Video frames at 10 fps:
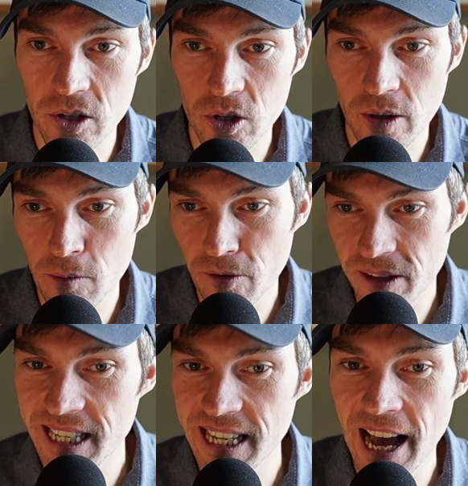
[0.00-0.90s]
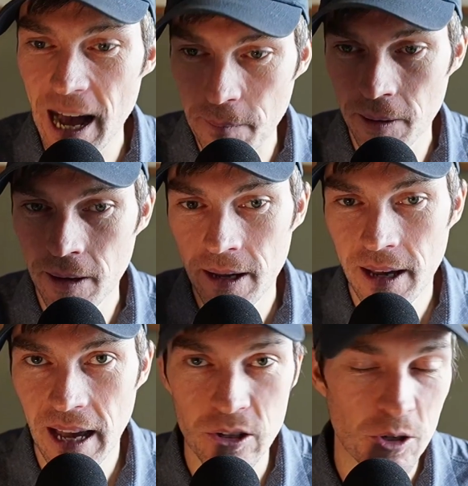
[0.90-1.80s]
So they moved the tee up
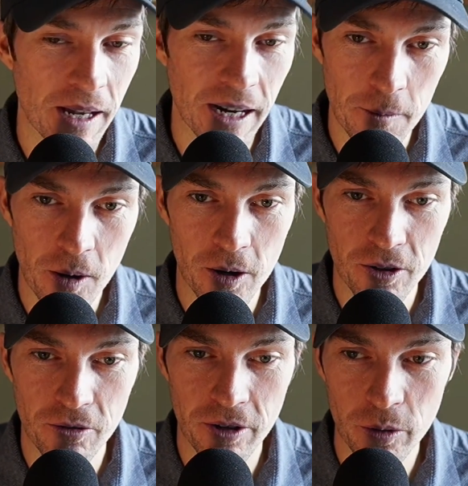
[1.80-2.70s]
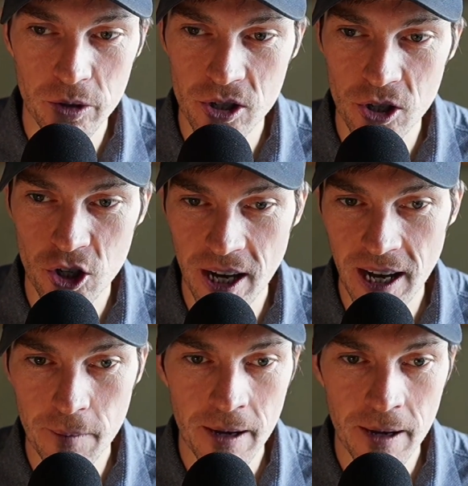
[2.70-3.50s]
and just made it a par 3, which is a shame.